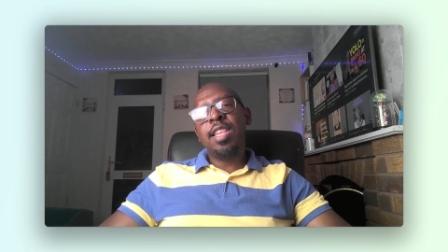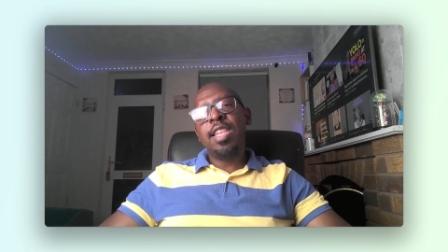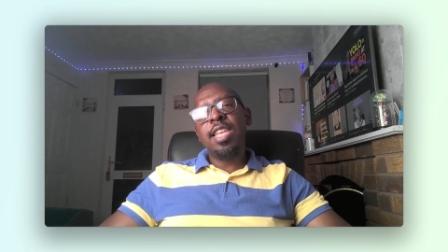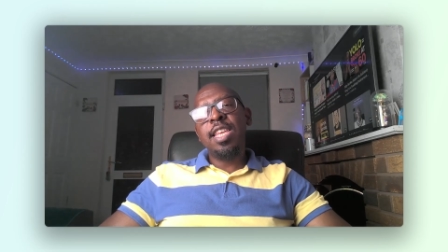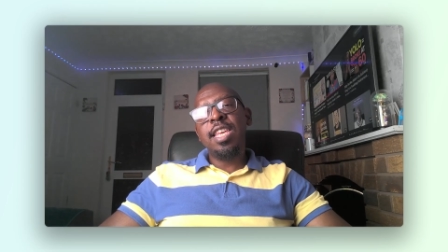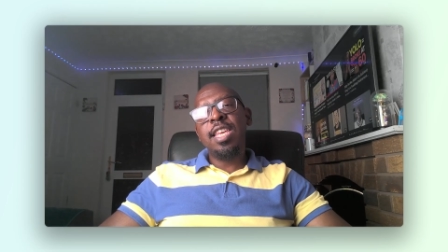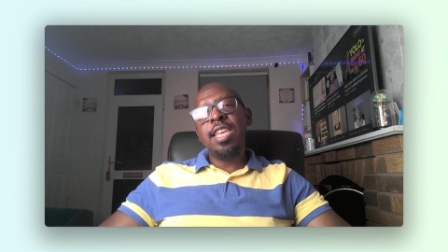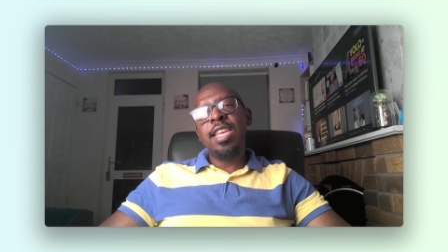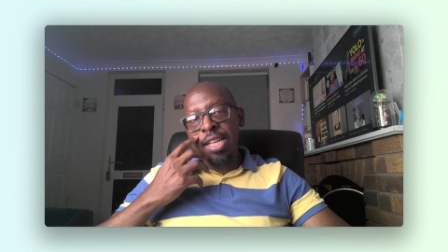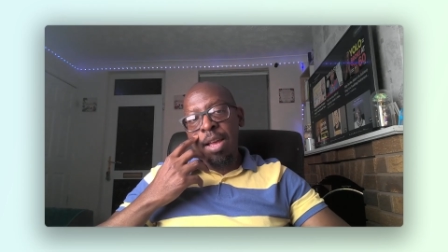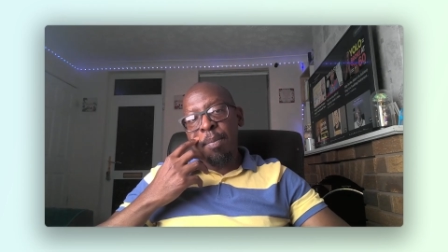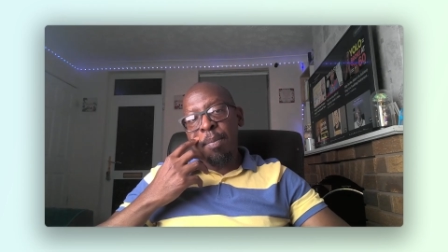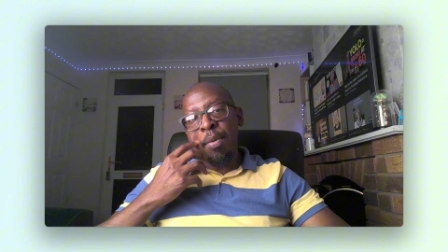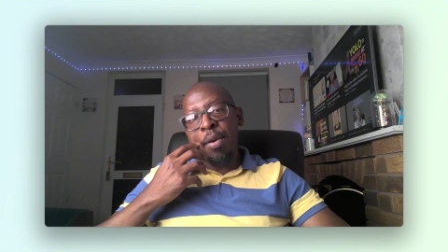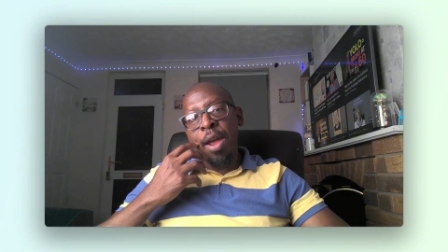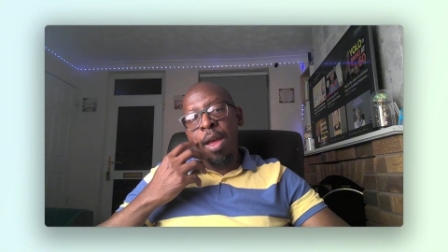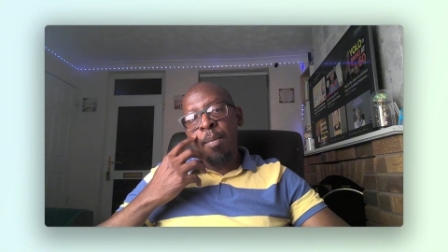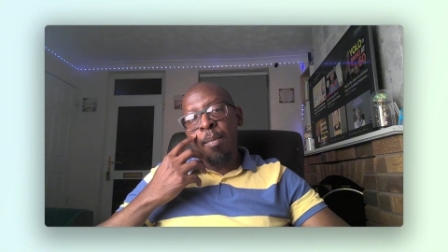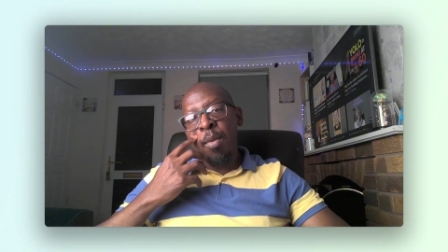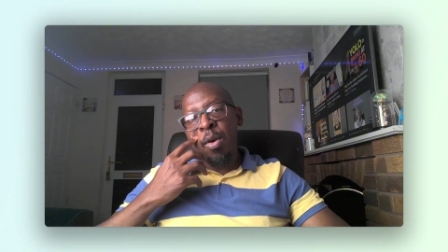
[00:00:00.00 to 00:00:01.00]
the
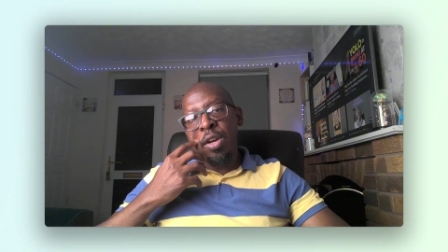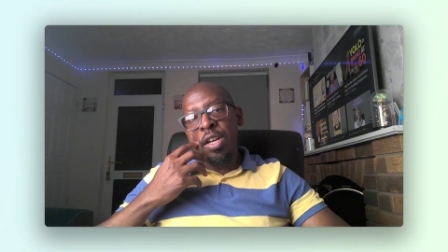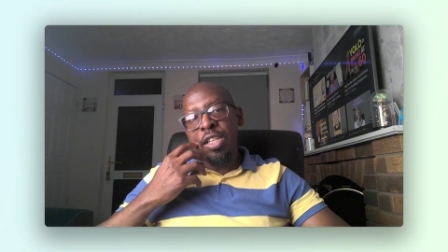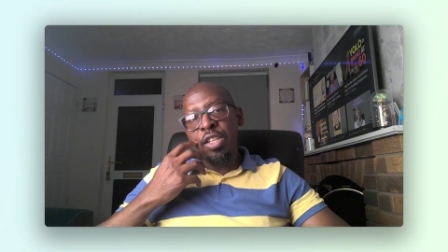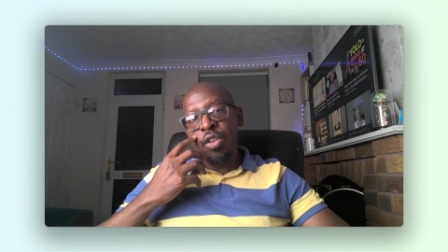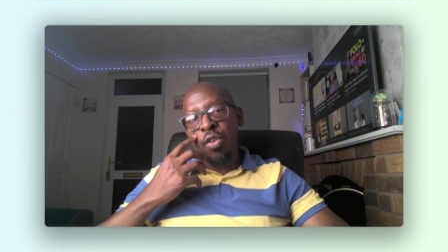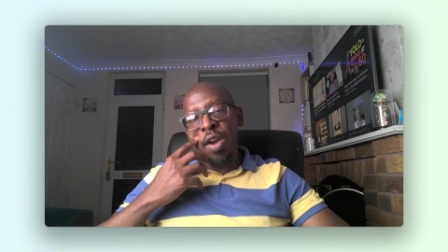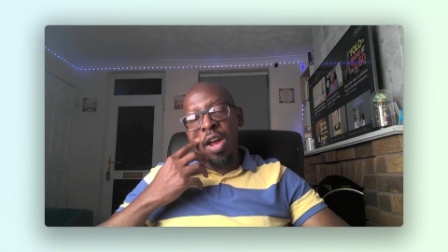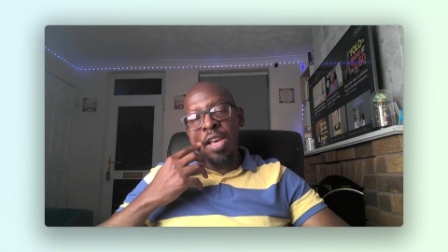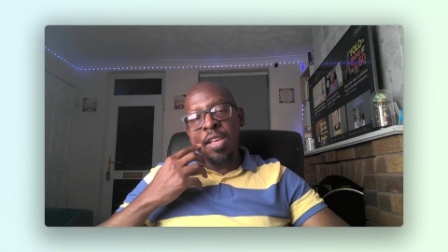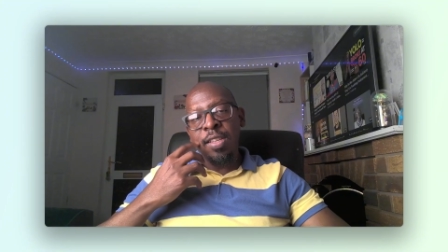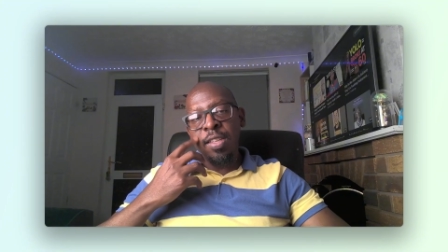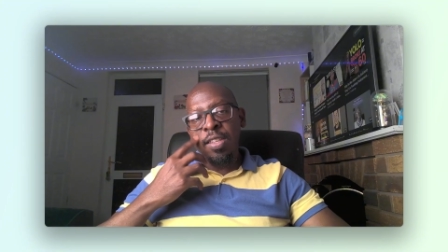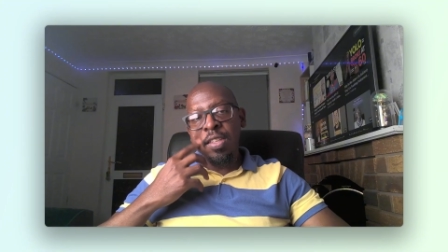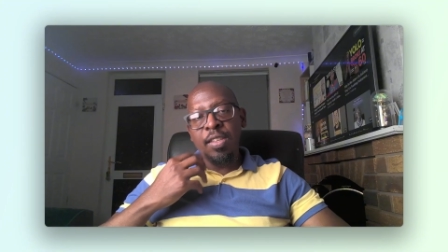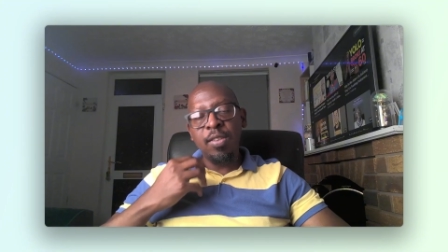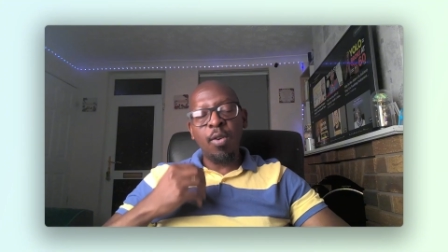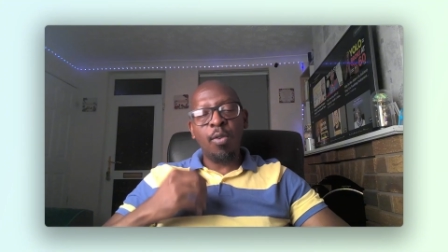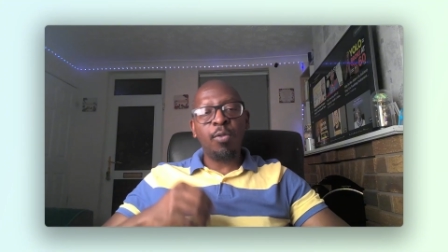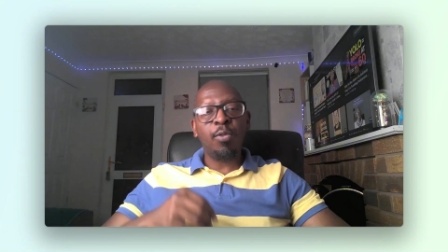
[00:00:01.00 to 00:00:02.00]
subprime mortgage
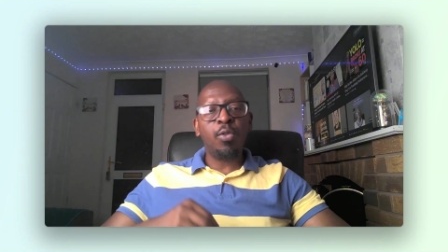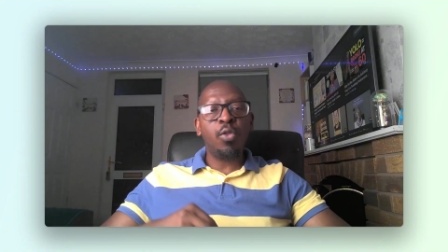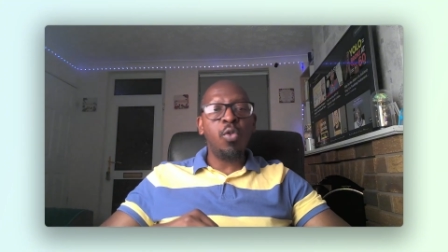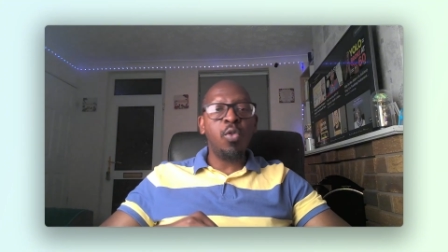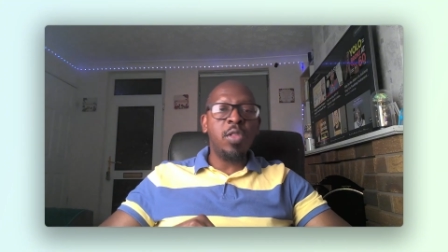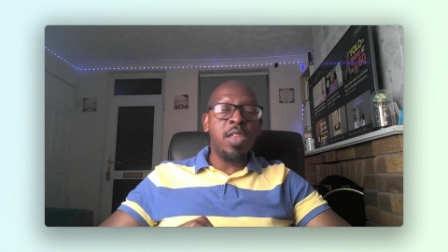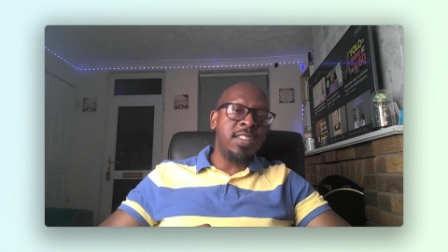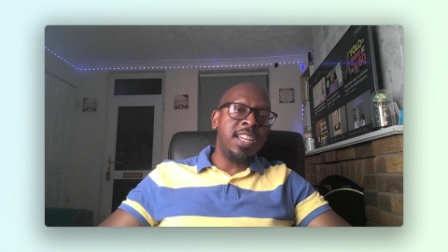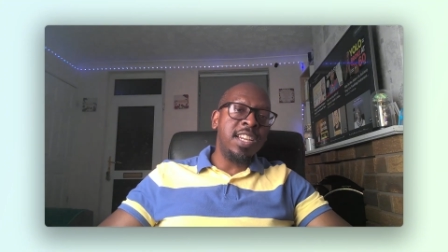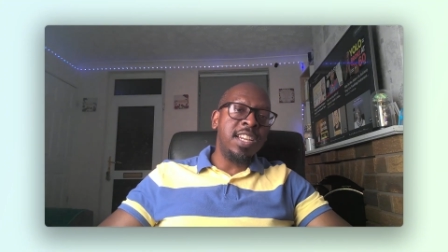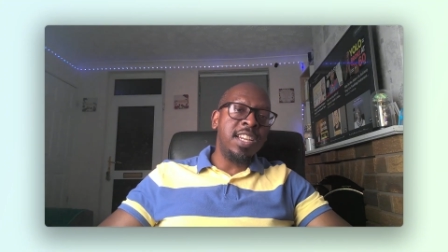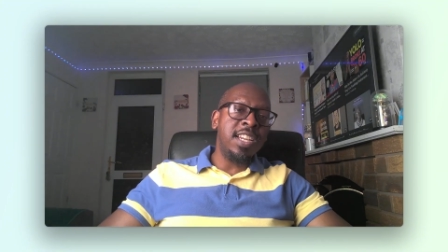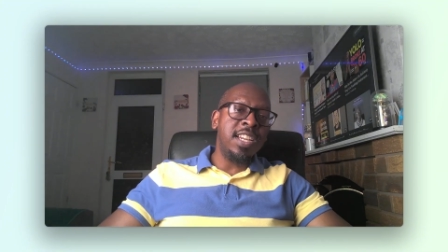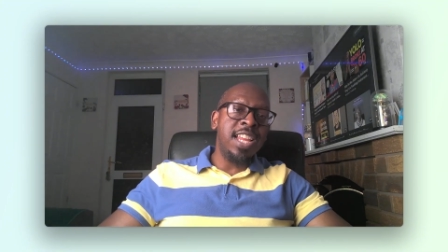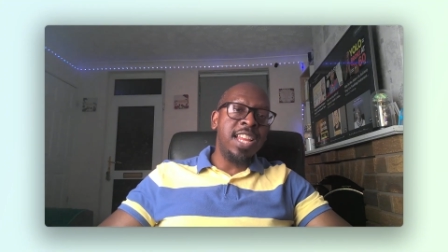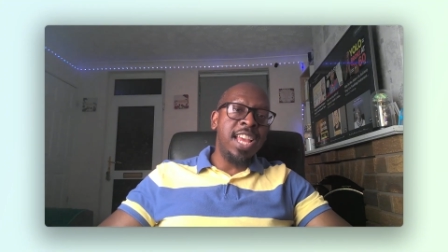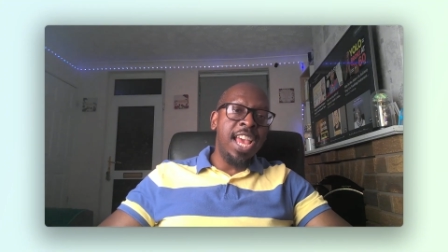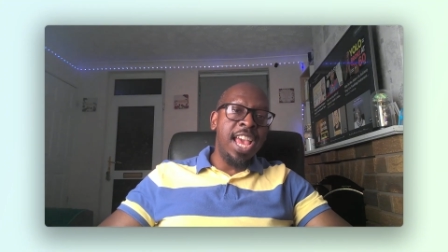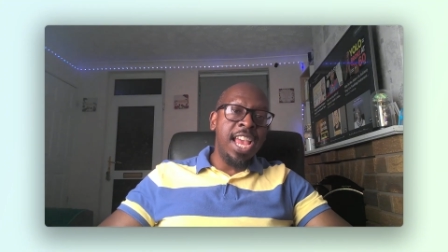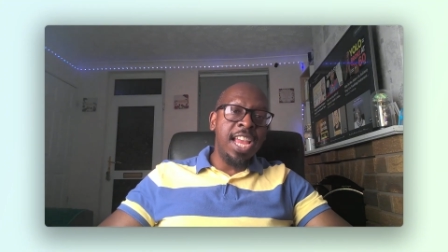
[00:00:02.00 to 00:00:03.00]
crisis of
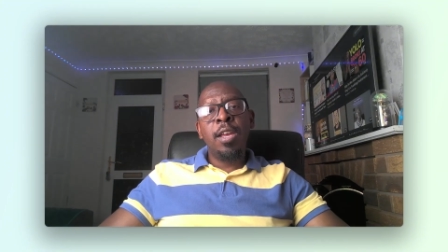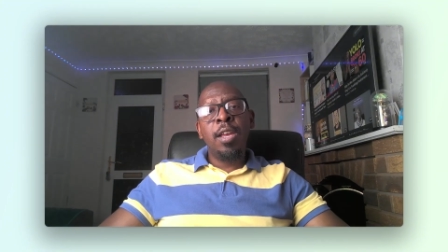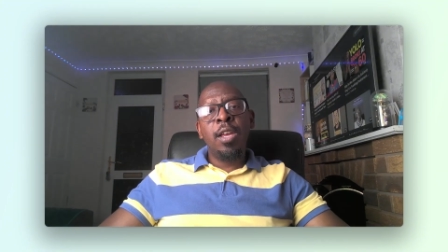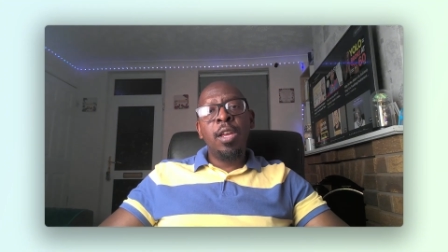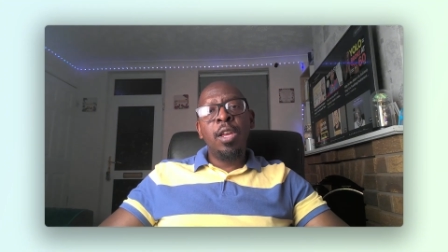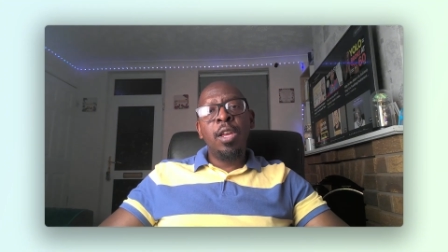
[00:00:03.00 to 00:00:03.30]
2008,